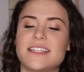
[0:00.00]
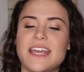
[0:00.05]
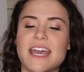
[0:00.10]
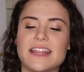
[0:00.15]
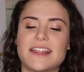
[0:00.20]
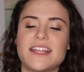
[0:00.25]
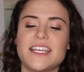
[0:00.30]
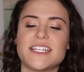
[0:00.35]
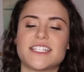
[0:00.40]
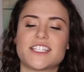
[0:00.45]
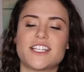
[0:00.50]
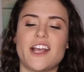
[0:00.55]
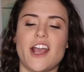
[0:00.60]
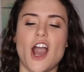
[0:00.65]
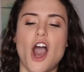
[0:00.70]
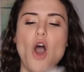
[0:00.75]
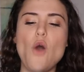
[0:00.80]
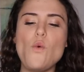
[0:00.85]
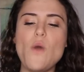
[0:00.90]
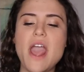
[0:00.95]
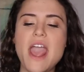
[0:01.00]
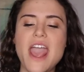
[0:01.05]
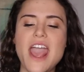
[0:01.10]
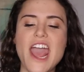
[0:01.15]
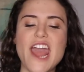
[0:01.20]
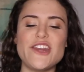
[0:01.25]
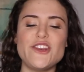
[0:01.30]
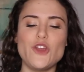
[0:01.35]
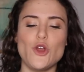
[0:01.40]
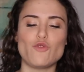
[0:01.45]
get this
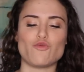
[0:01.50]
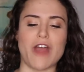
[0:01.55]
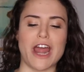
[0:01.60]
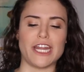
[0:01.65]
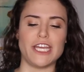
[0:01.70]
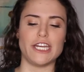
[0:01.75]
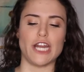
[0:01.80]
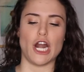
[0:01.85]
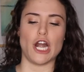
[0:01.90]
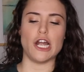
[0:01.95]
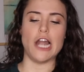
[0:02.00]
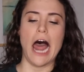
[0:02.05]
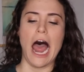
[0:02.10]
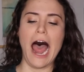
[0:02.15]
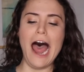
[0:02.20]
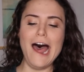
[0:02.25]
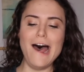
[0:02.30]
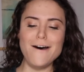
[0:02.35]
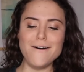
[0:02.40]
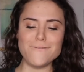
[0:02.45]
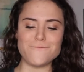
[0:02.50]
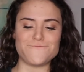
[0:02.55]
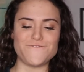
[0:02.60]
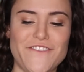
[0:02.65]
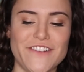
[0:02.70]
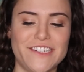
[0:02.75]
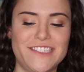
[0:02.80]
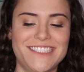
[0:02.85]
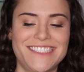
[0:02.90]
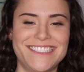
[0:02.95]
going. You ready to
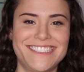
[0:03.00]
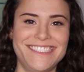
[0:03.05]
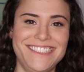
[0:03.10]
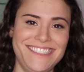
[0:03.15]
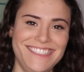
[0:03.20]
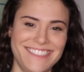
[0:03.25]
laugh?